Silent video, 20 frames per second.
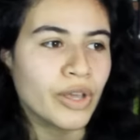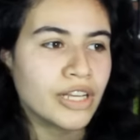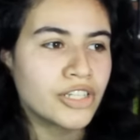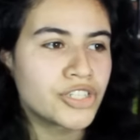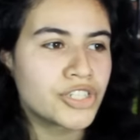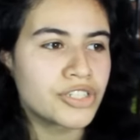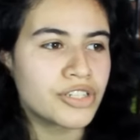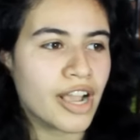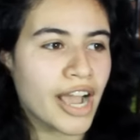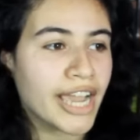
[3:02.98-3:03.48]

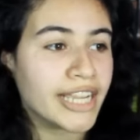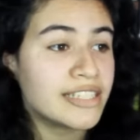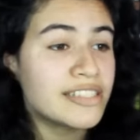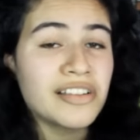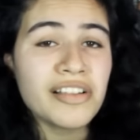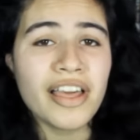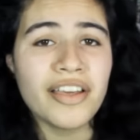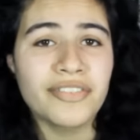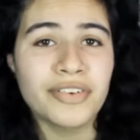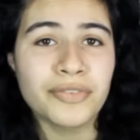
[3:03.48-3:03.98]
which I
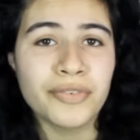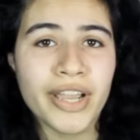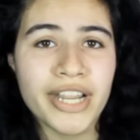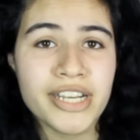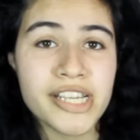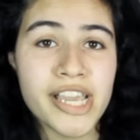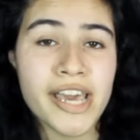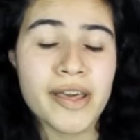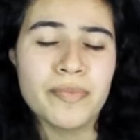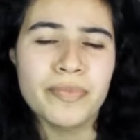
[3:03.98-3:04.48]
still haven't
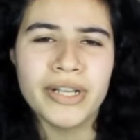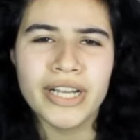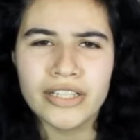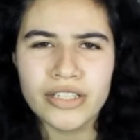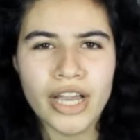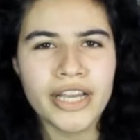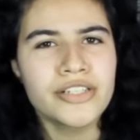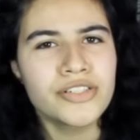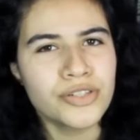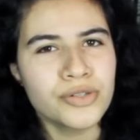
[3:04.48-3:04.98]
read yet, but
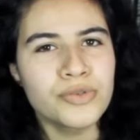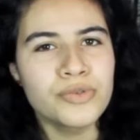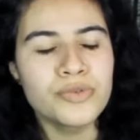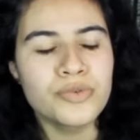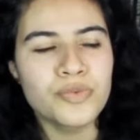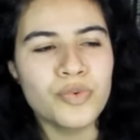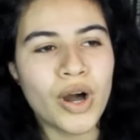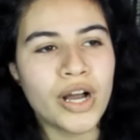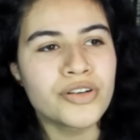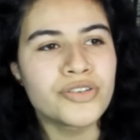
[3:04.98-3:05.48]
I, I do
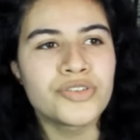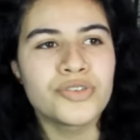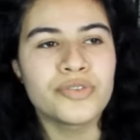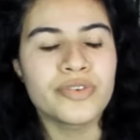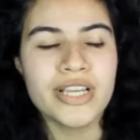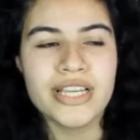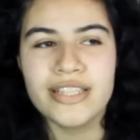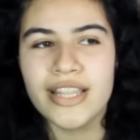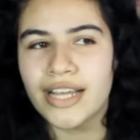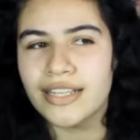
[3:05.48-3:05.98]
want to
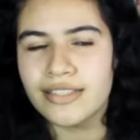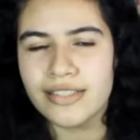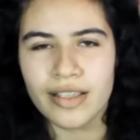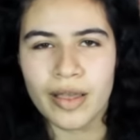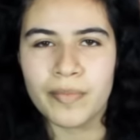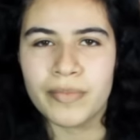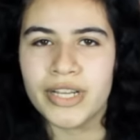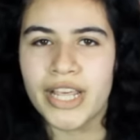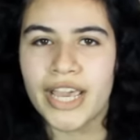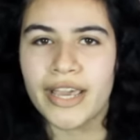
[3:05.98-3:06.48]
read that
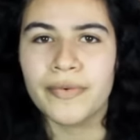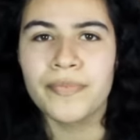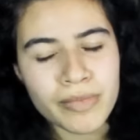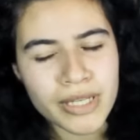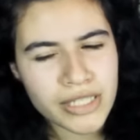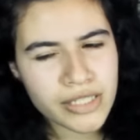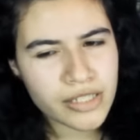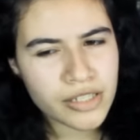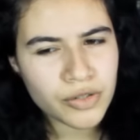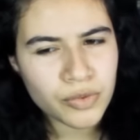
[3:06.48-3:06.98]
someday.
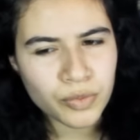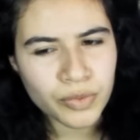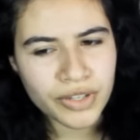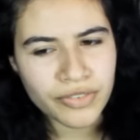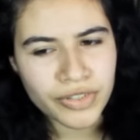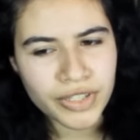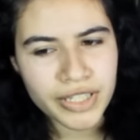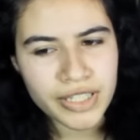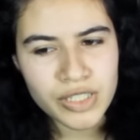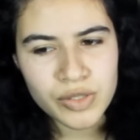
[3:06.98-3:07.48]
Mystic
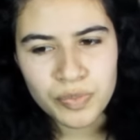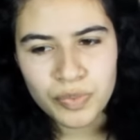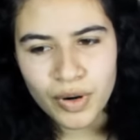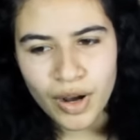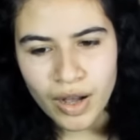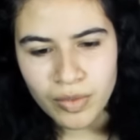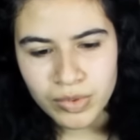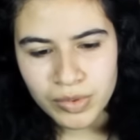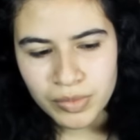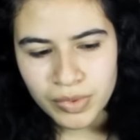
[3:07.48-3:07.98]
River is
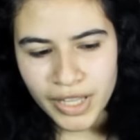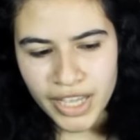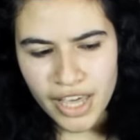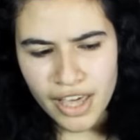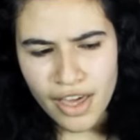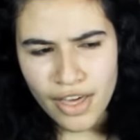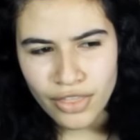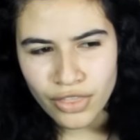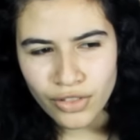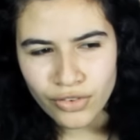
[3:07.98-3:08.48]

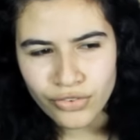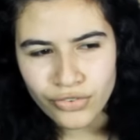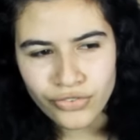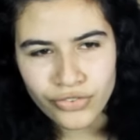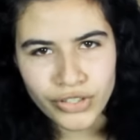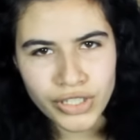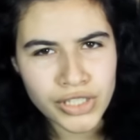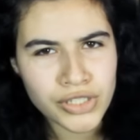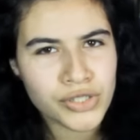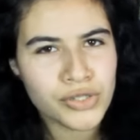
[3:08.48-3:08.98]
probably the
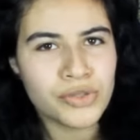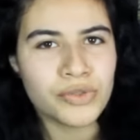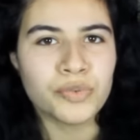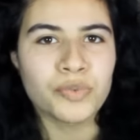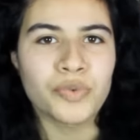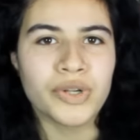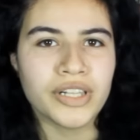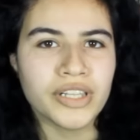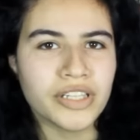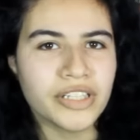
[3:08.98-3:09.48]
first
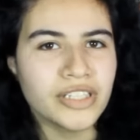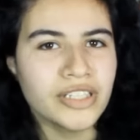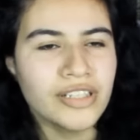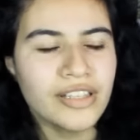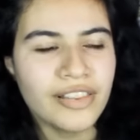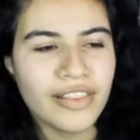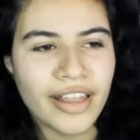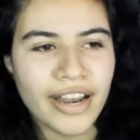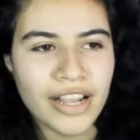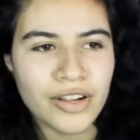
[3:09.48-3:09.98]
thriller
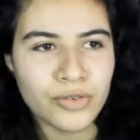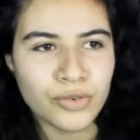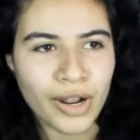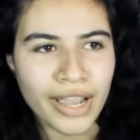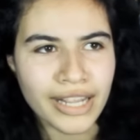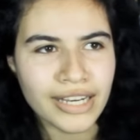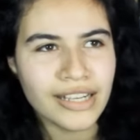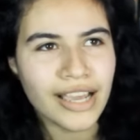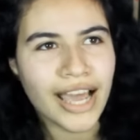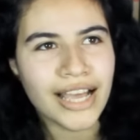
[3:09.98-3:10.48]
that I
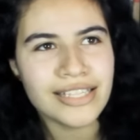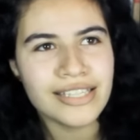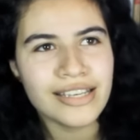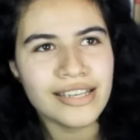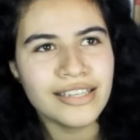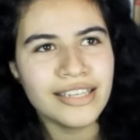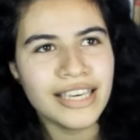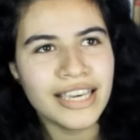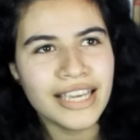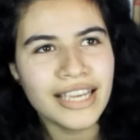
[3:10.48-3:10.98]
read as
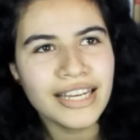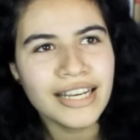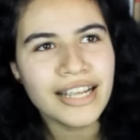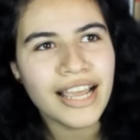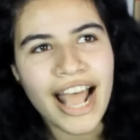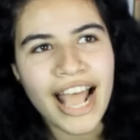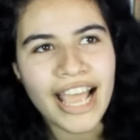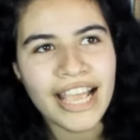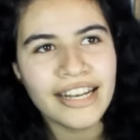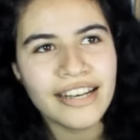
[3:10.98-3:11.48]
a
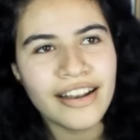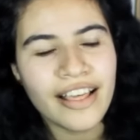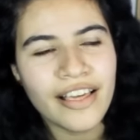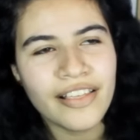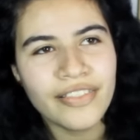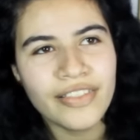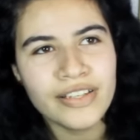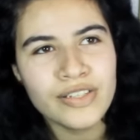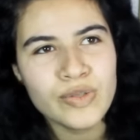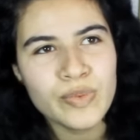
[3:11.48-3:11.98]
kid and
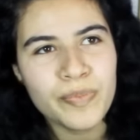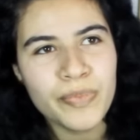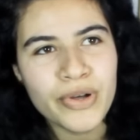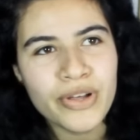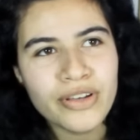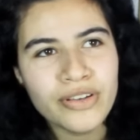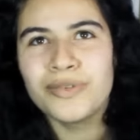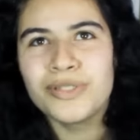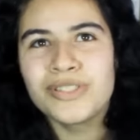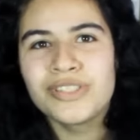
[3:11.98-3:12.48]
this
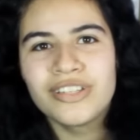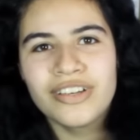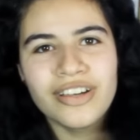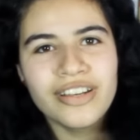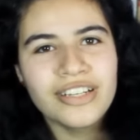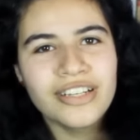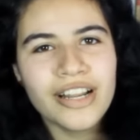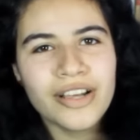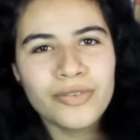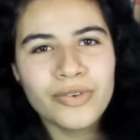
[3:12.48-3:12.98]
book it was
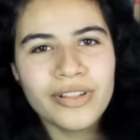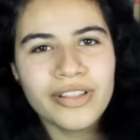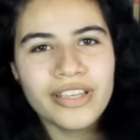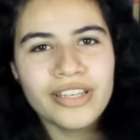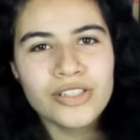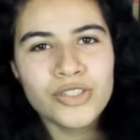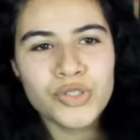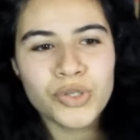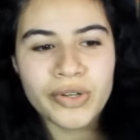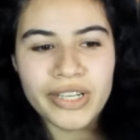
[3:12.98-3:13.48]
good and I
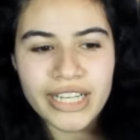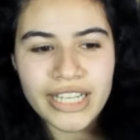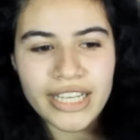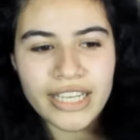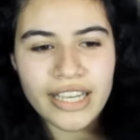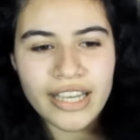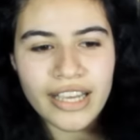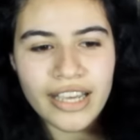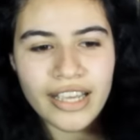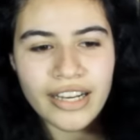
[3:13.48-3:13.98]
really enjoyed
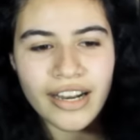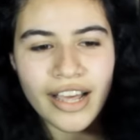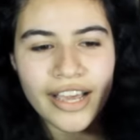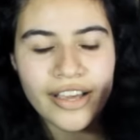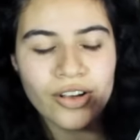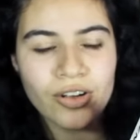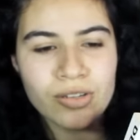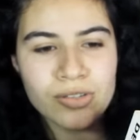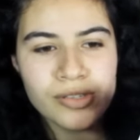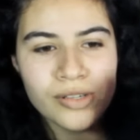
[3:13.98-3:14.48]
it and
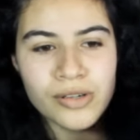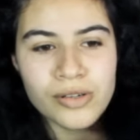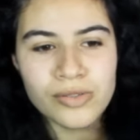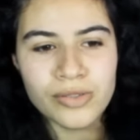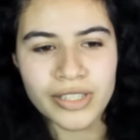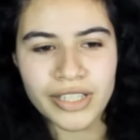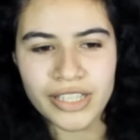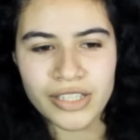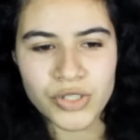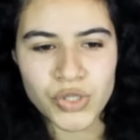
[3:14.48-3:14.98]
I also
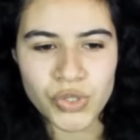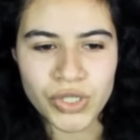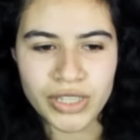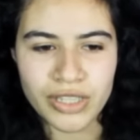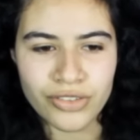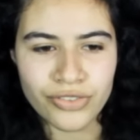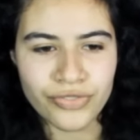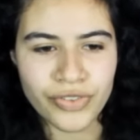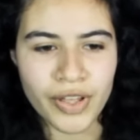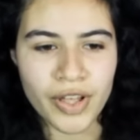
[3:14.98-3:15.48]
really
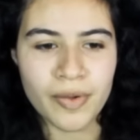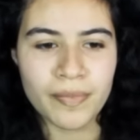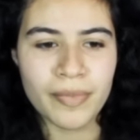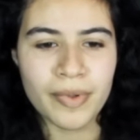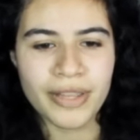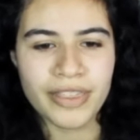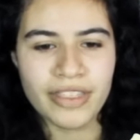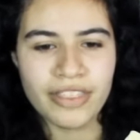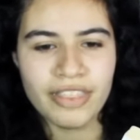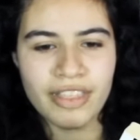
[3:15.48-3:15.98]
enjoyed the film
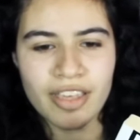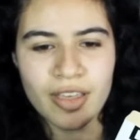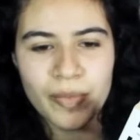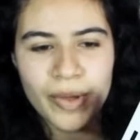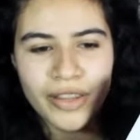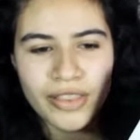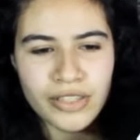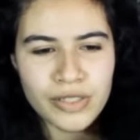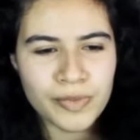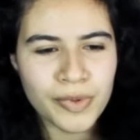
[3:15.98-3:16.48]
but the thing
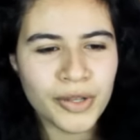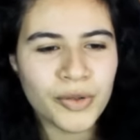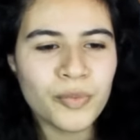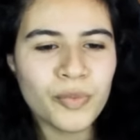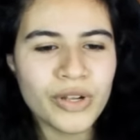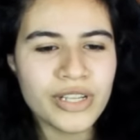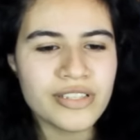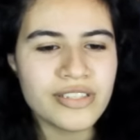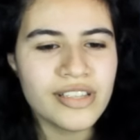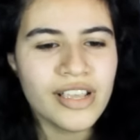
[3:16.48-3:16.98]
about this book
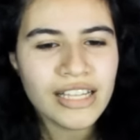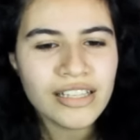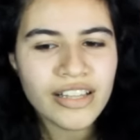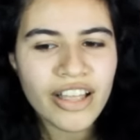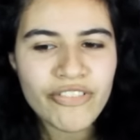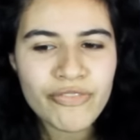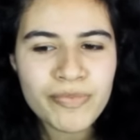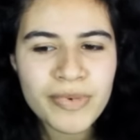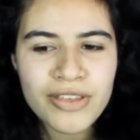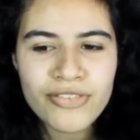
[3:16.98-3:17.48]
was it
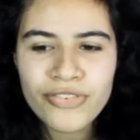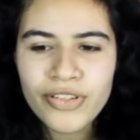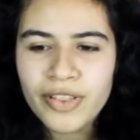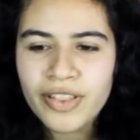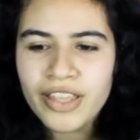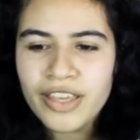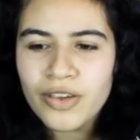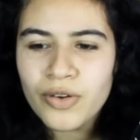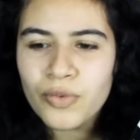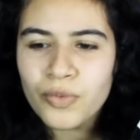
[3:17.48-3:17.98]
left me
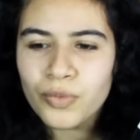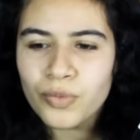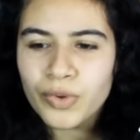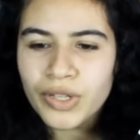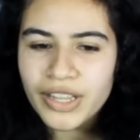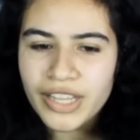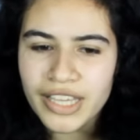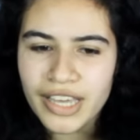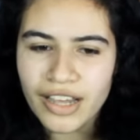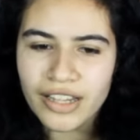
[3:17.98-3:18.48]
feeling
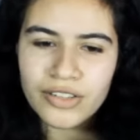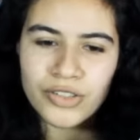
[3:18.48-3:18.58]
really